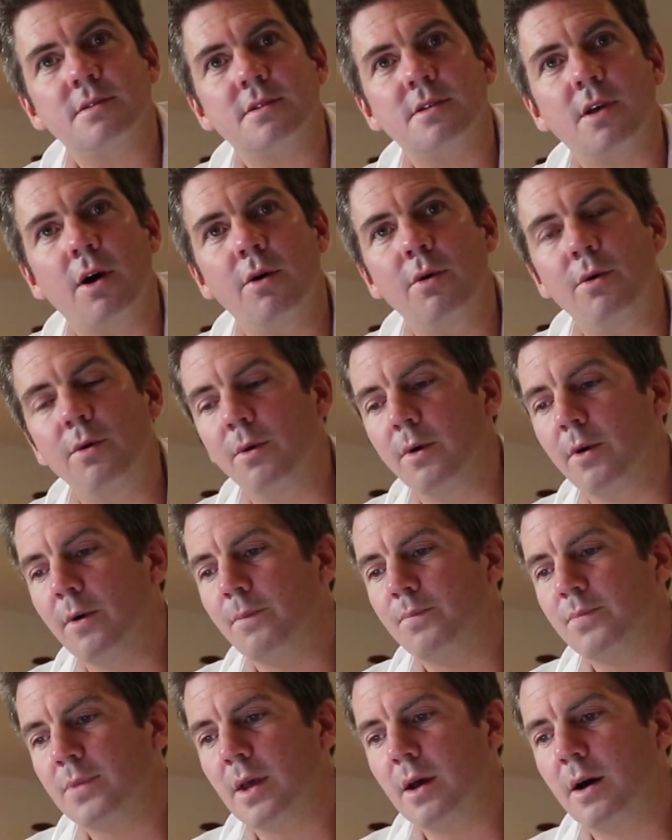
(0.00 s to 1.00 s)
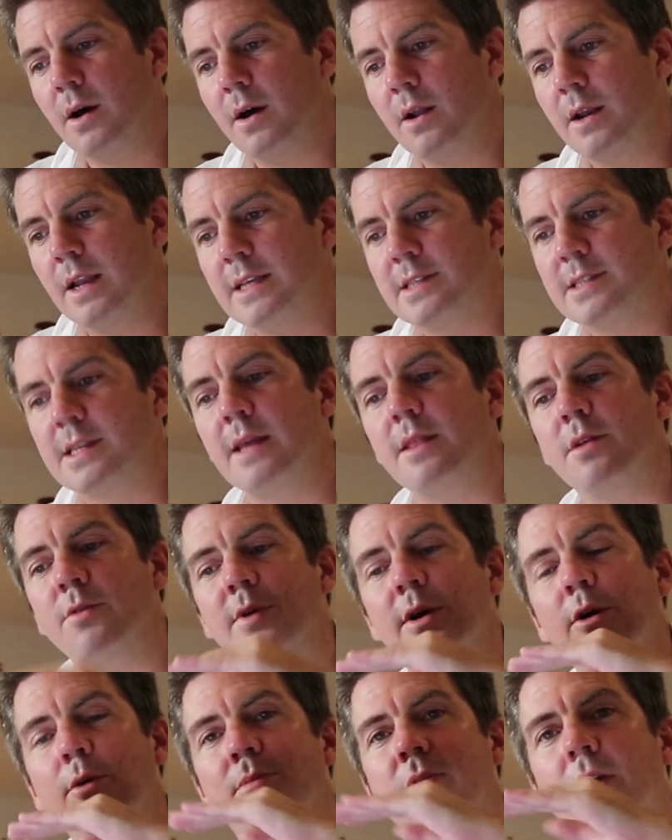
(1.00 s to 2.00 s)
So let's say the
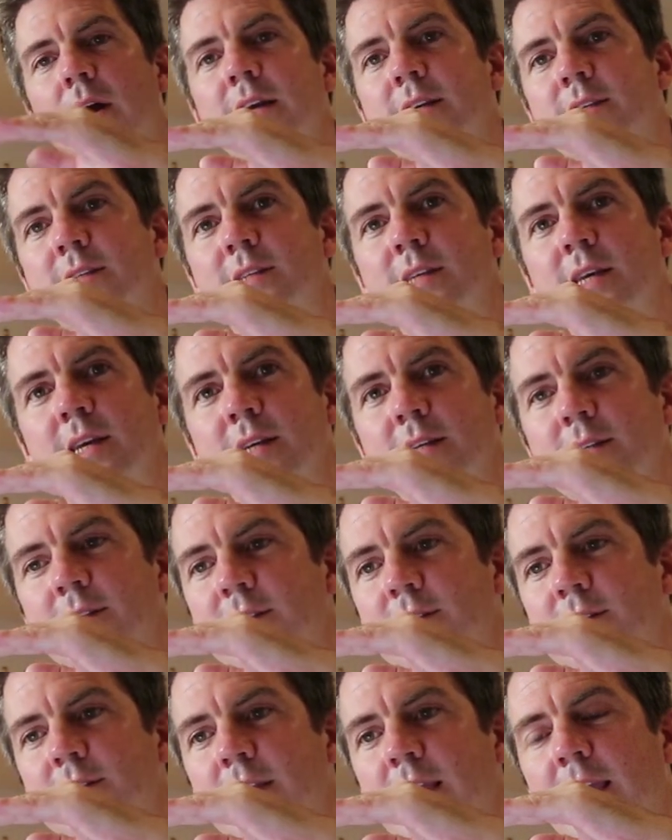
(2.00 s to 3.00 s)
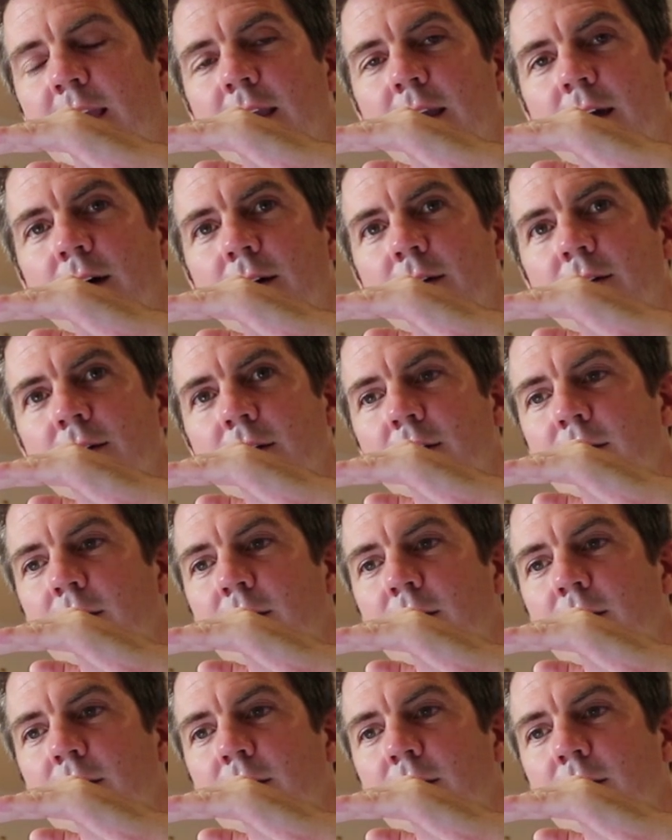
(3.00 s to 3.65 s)
real price is here.